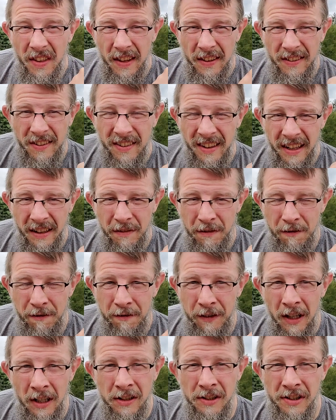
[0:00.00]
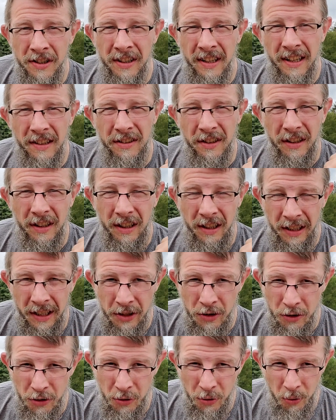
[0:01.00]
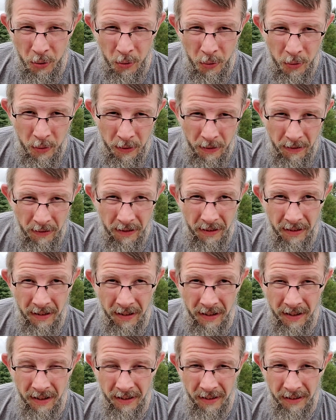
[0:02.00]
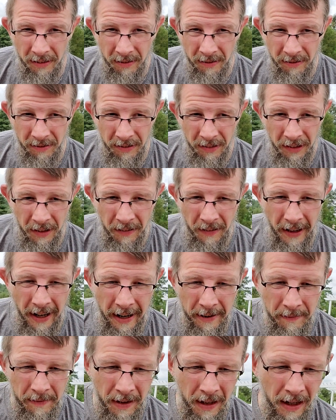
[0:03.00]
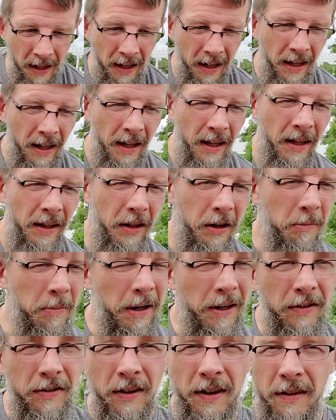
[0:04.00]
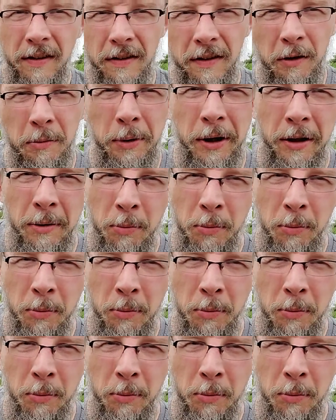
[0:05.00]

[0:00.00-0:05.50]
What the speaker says: thing function as a clinch tool, all right? You may see this a little bit in